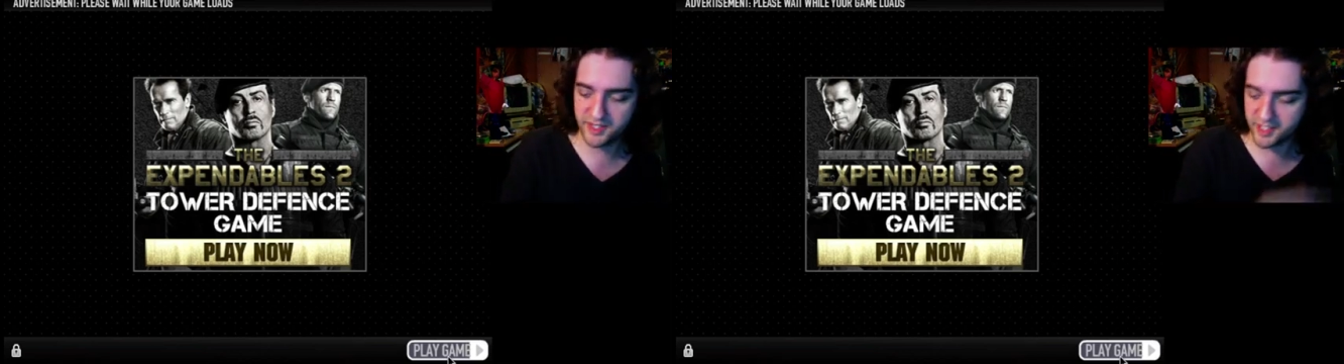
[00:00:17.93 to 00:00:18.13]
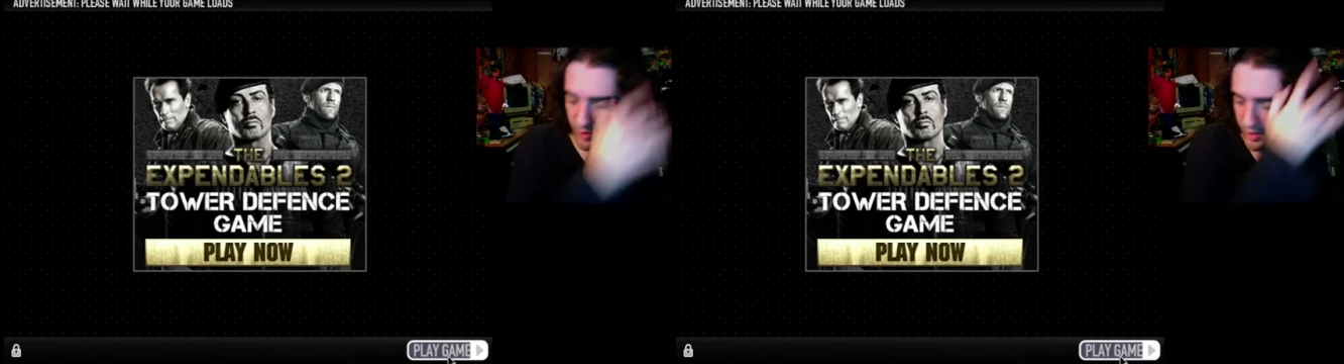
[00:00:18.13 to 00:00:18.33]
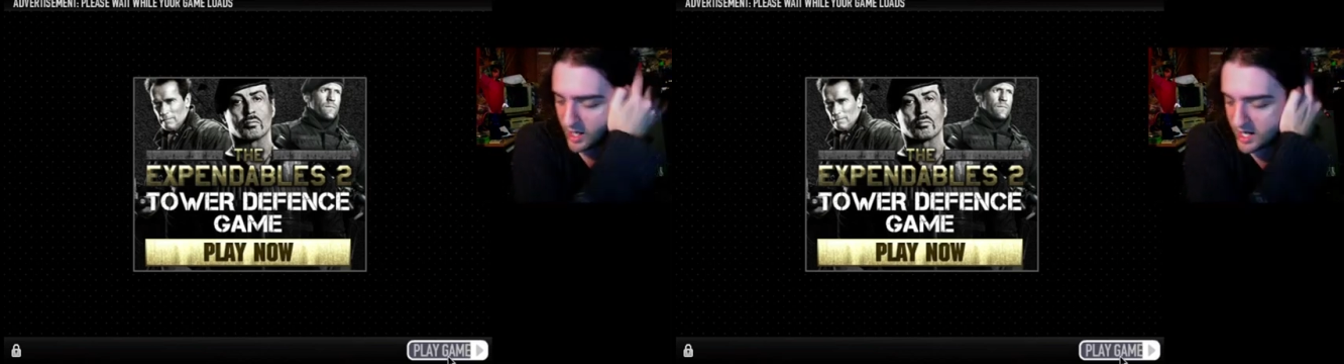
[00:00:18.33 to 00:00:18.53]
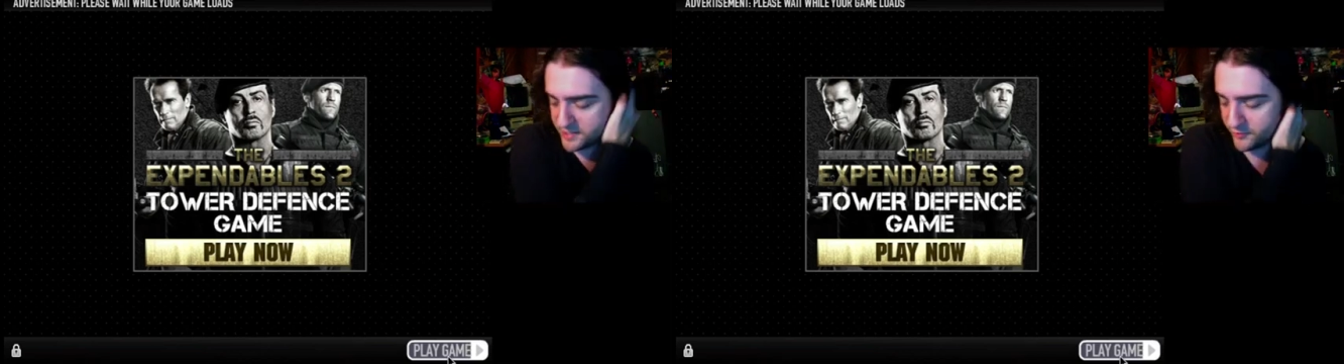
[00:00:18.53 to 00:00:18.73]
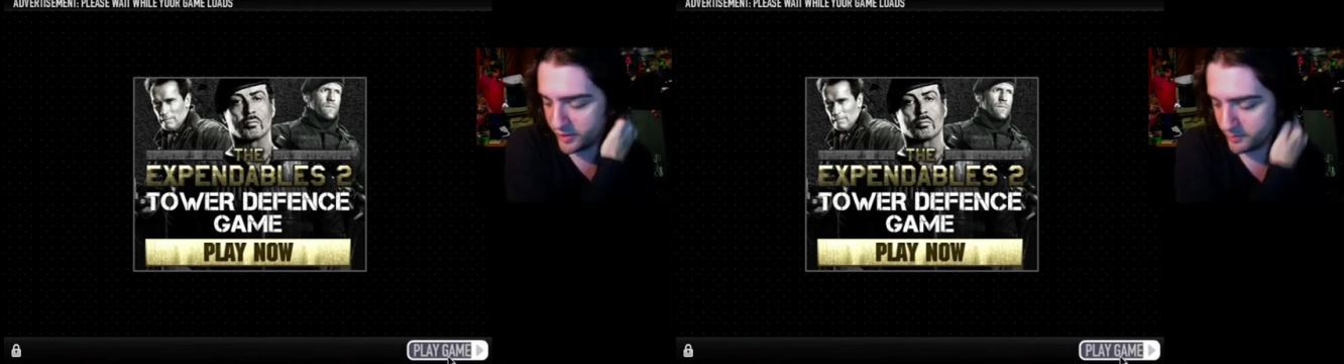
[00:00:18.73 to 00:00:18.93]
so I asked a
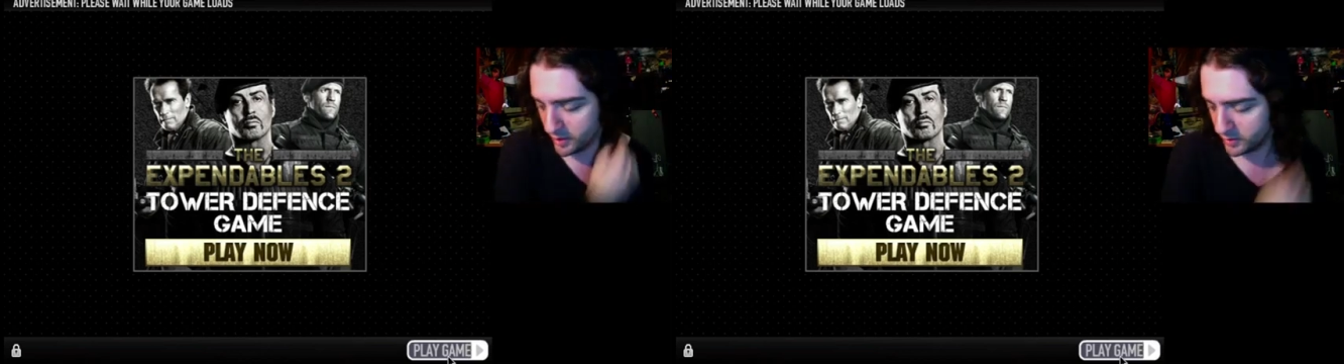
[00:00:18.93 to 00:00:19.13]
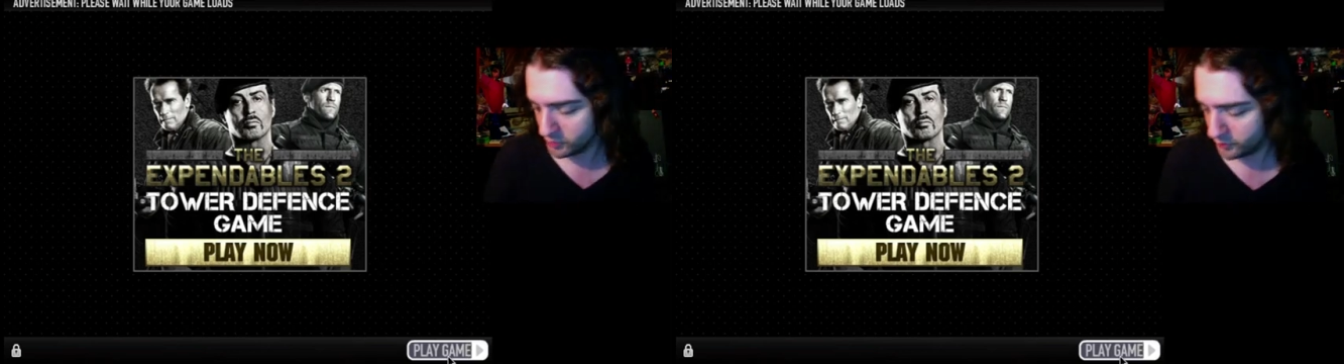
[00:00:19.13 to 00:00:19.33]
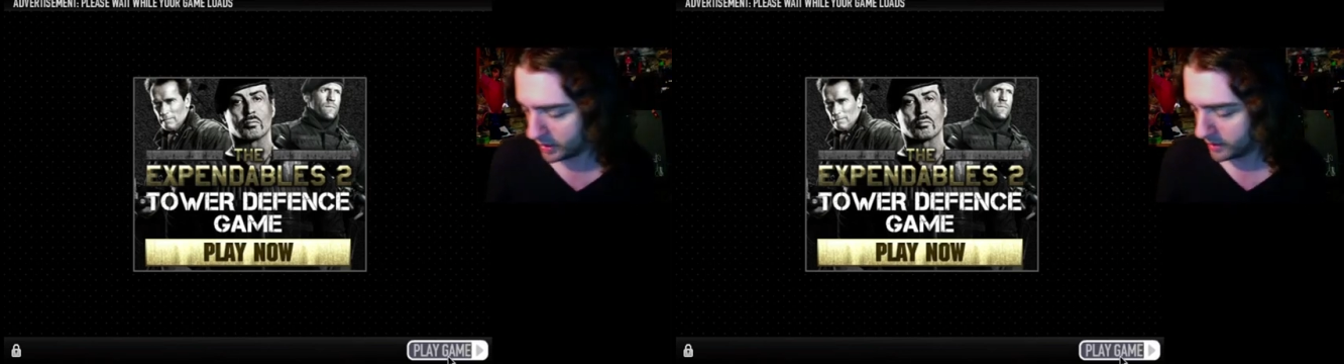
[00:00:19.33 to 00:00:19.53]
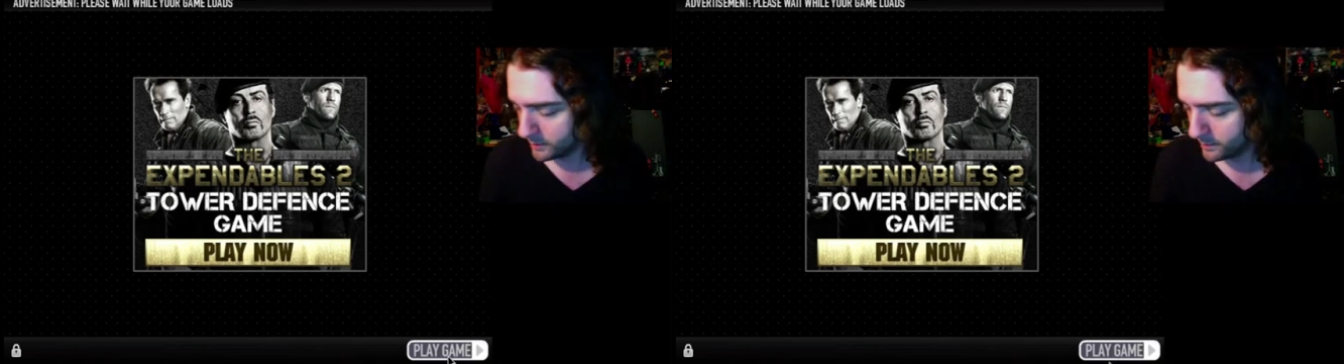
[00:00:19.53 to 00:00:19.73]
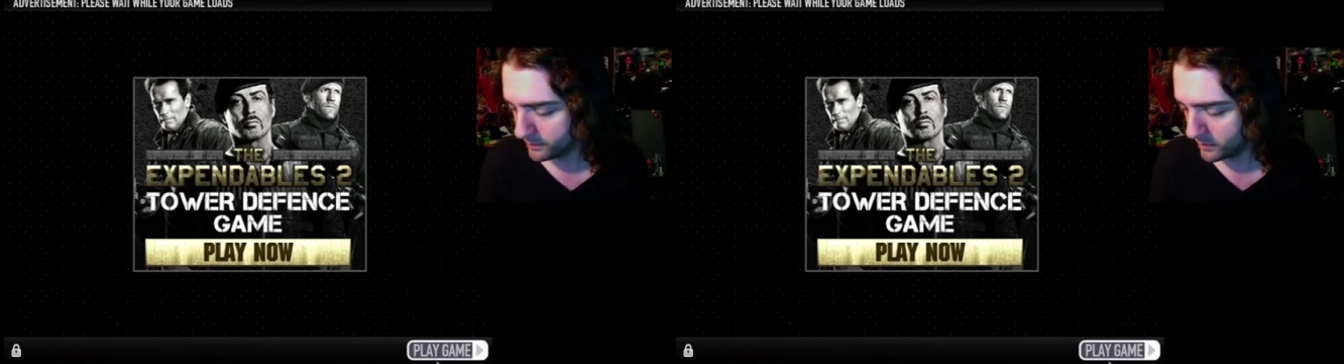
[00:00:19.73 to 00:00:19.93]
friend of mine called Ray
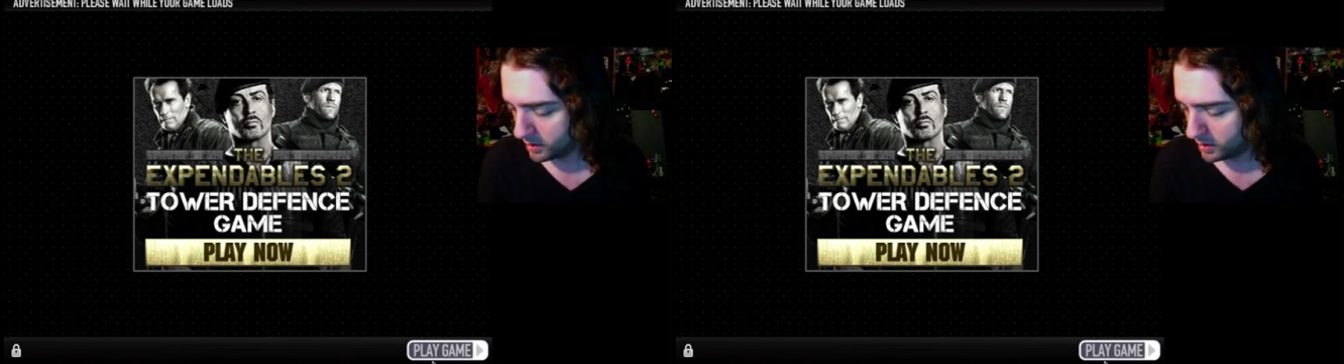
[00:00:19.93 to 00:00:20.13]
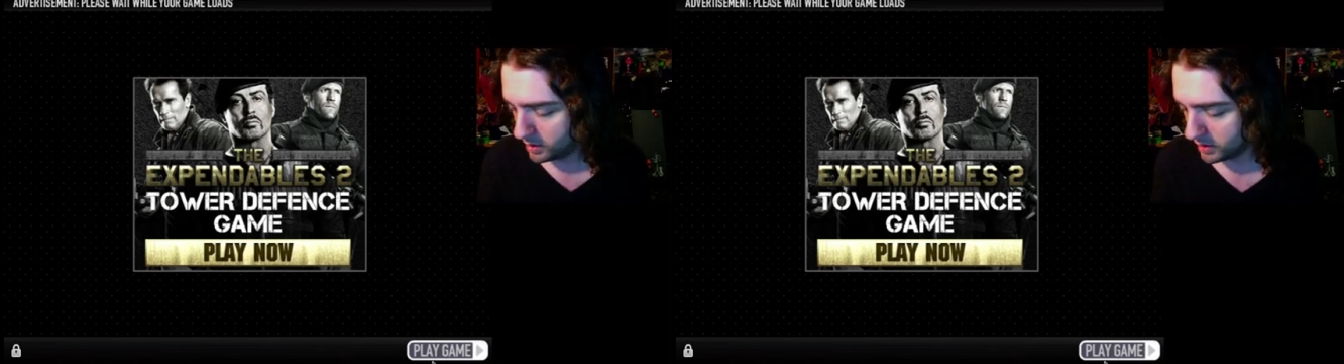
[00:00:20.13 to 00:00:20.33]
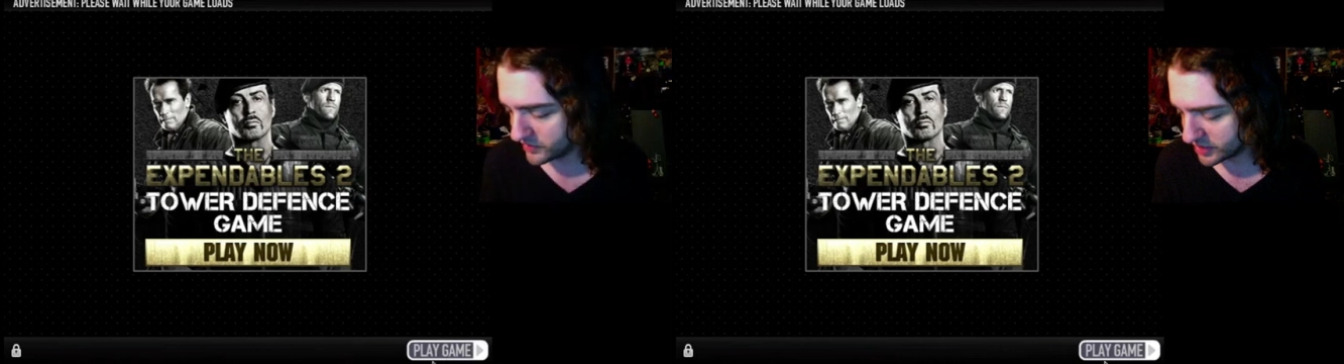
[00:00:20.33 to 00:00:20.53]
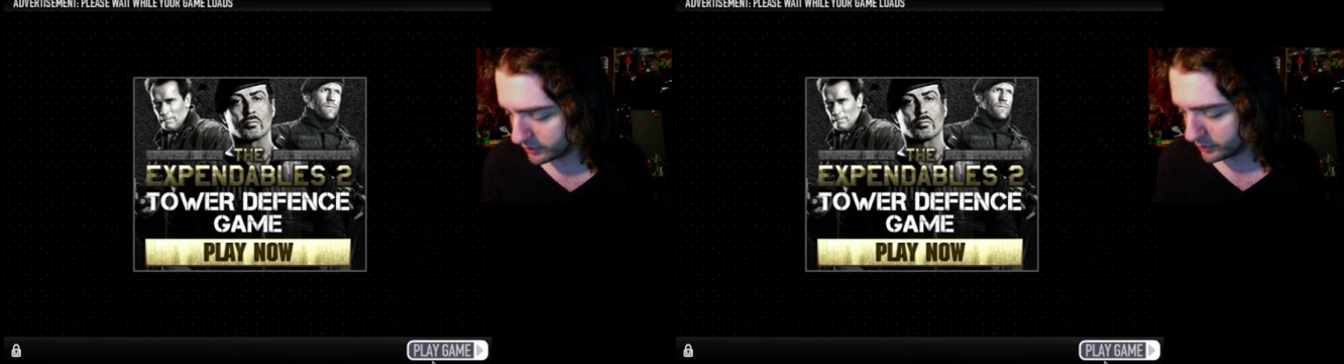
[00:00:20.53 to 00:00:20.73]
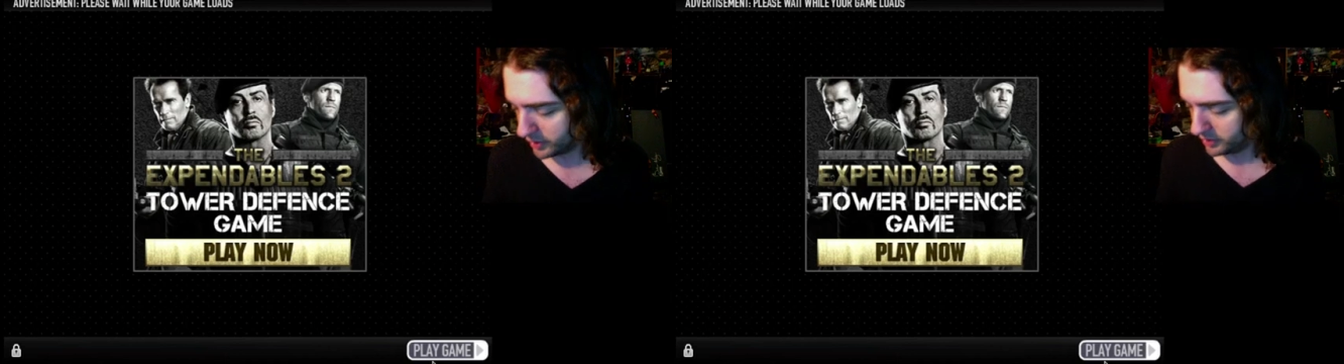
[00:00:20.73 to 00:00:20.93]
if she
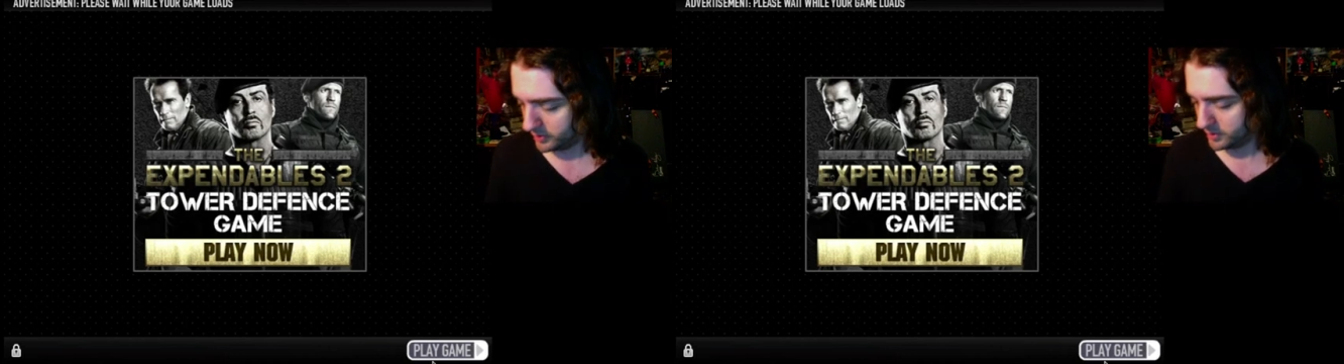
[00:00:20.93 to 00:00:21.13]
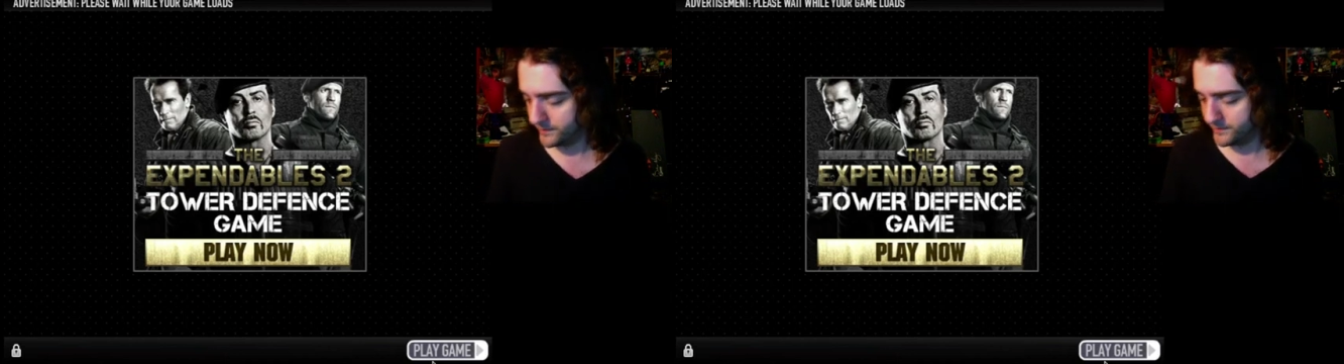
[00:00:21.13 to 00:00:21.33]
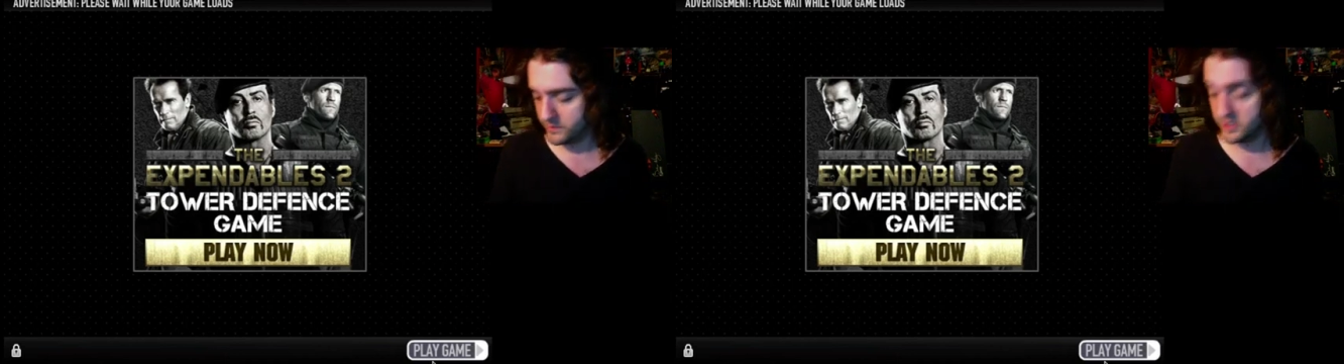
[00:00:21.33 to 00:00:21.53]
would want to do it. And